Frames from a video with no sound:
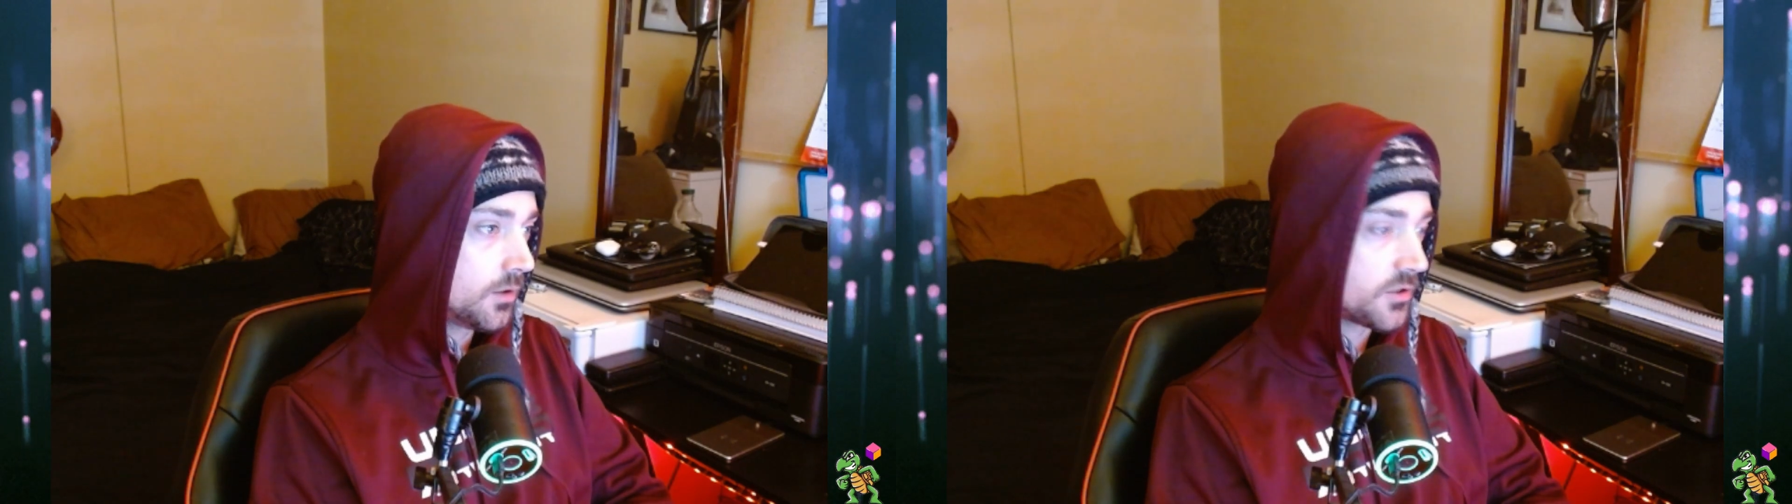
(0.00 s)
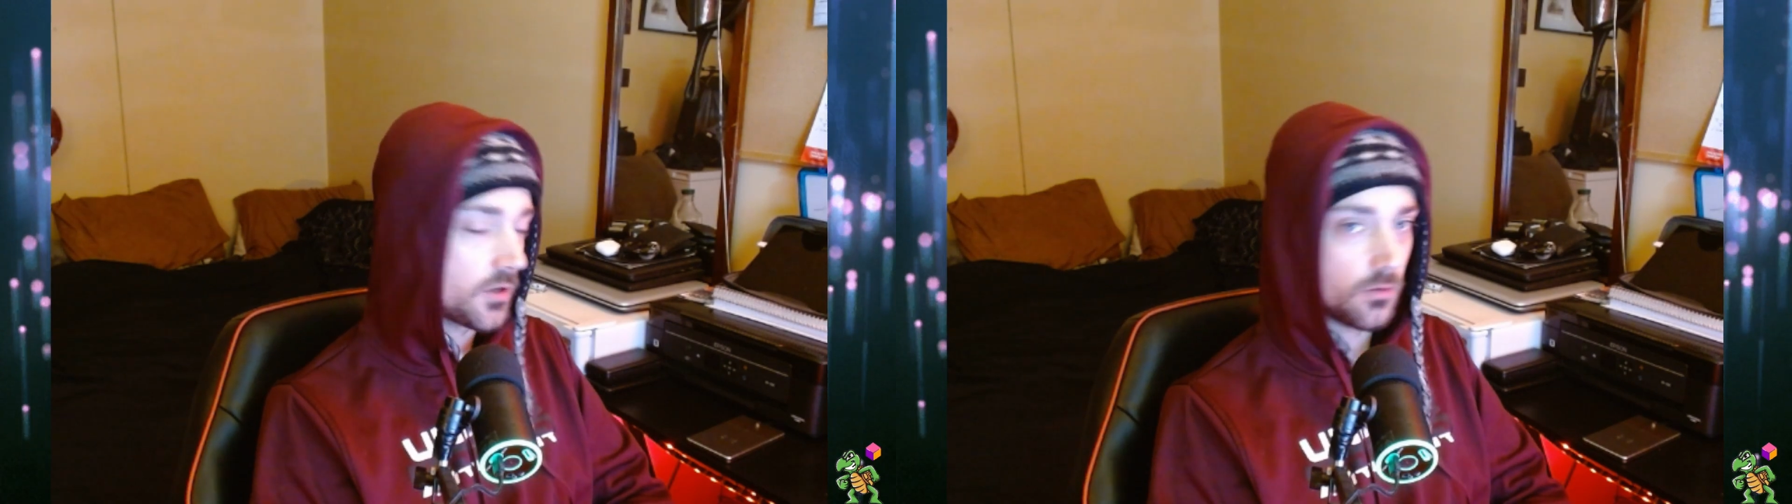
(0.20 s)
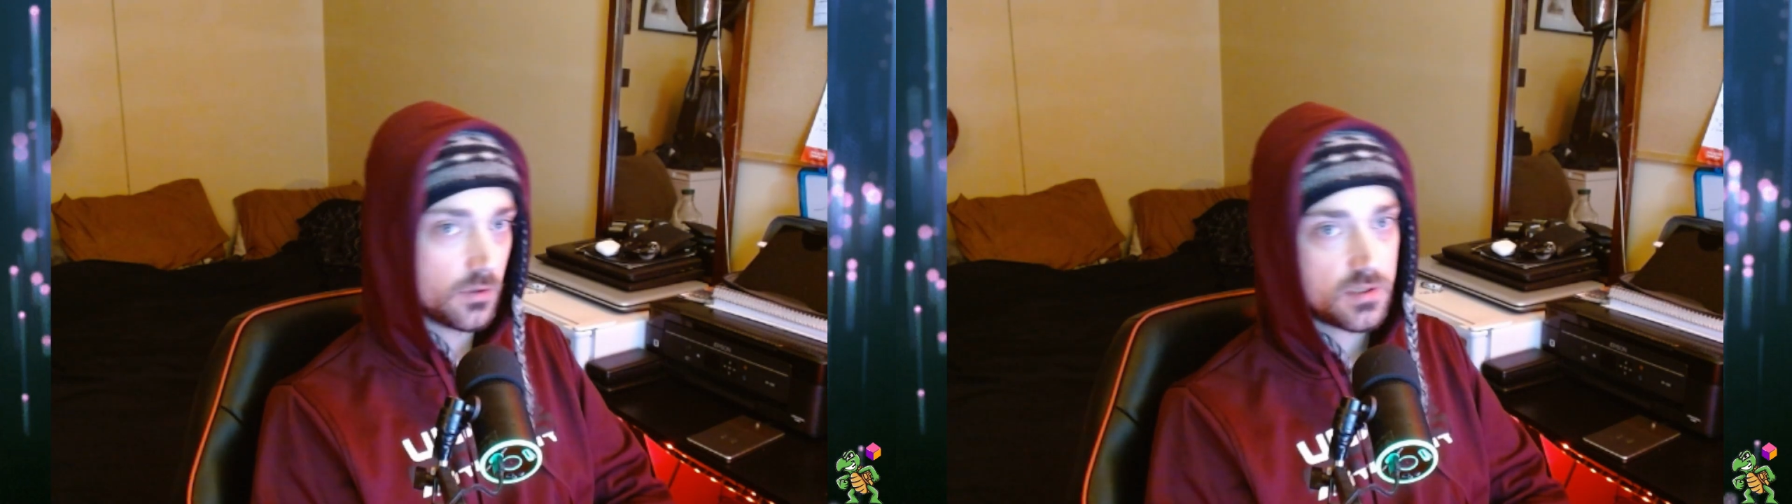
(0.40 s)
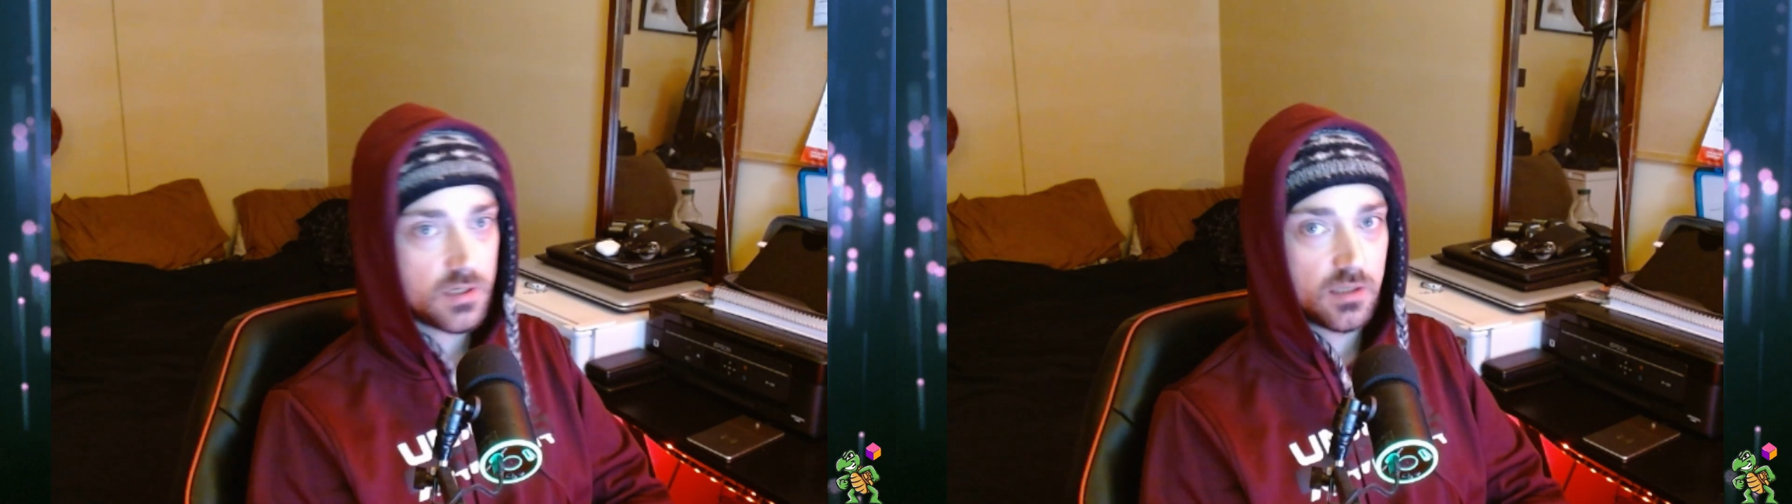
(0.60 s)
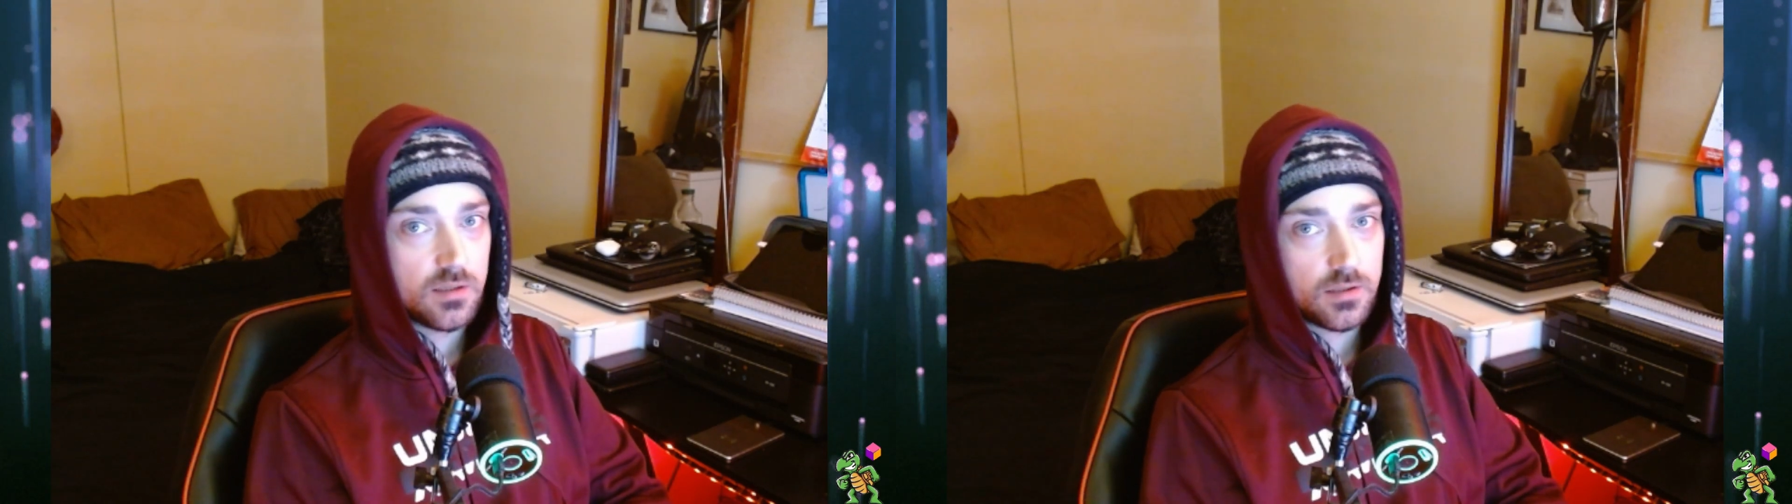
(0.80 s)
So,
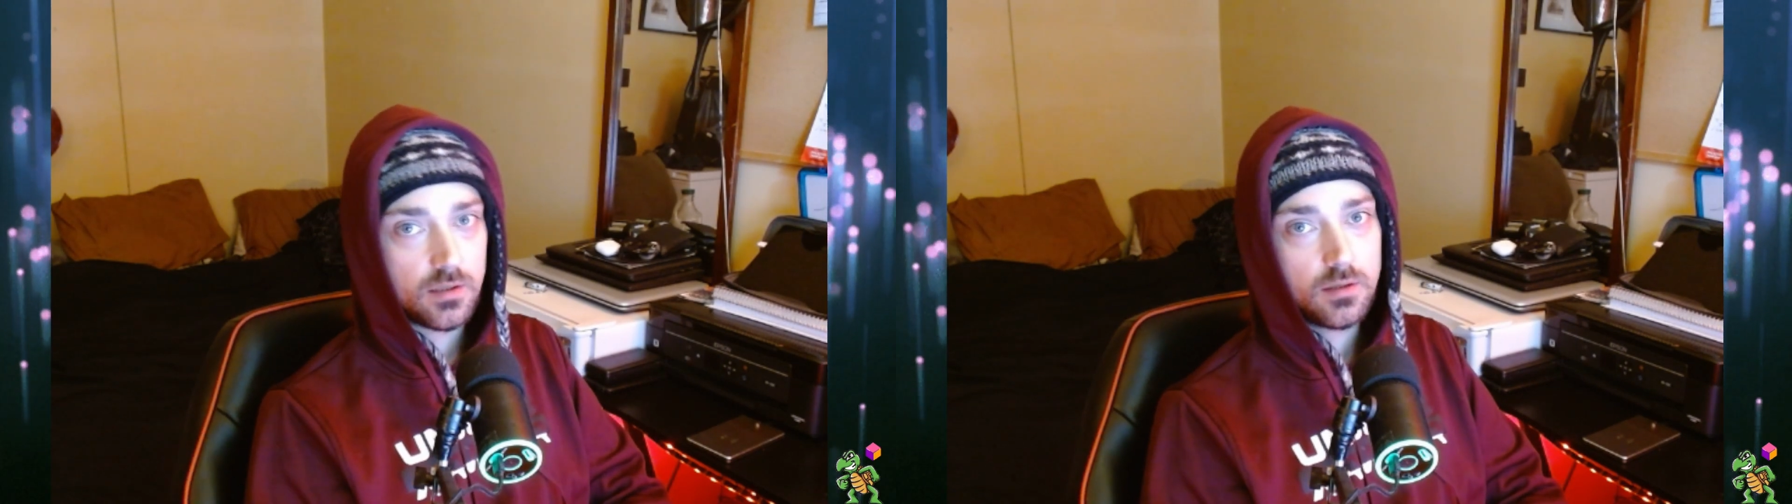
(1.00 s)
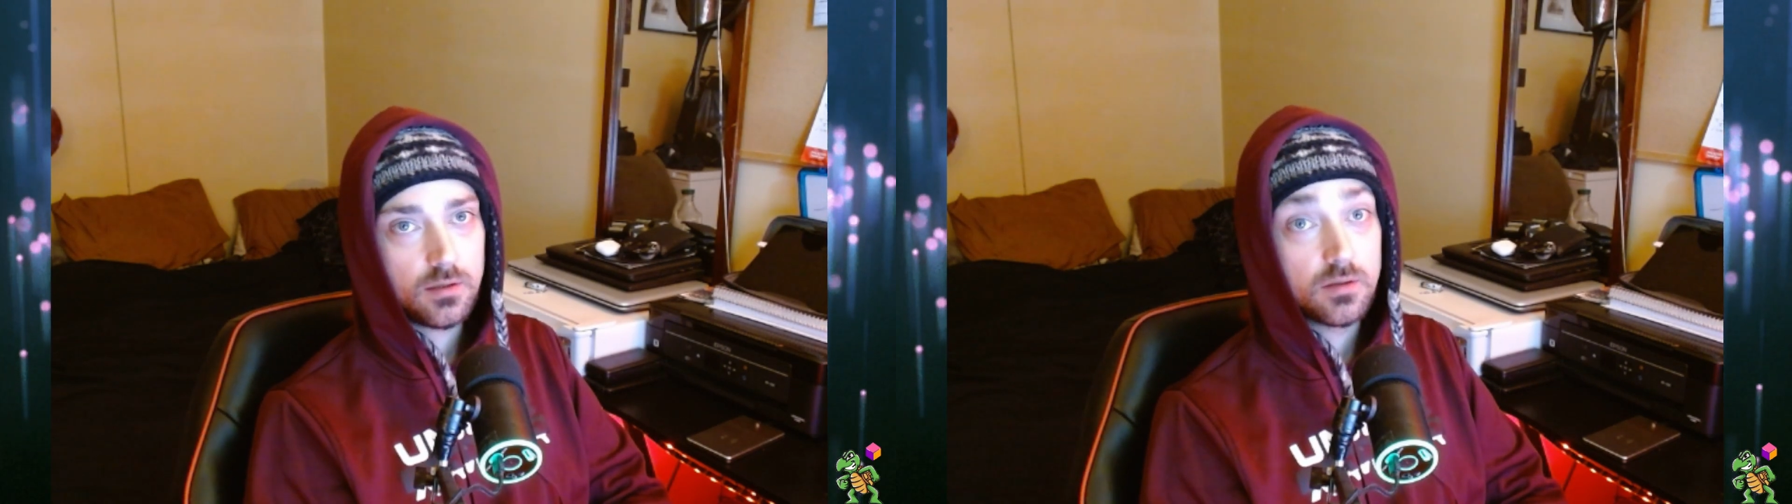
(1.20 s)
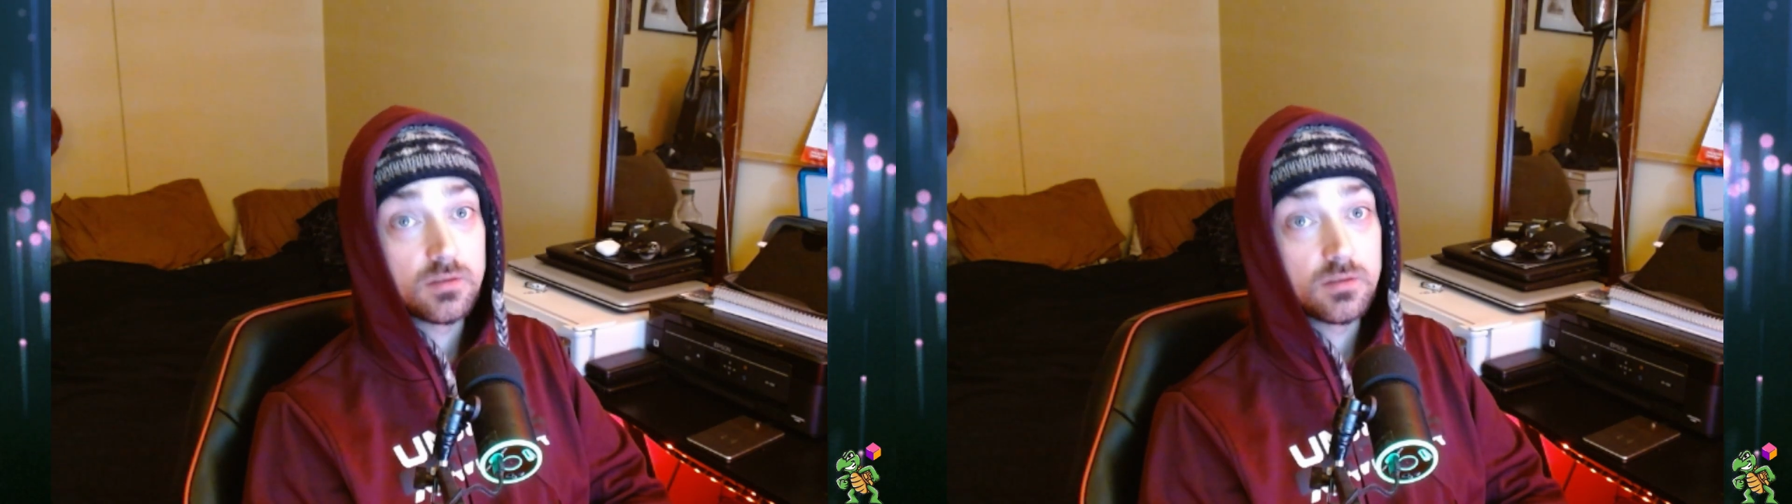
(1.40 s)
second, the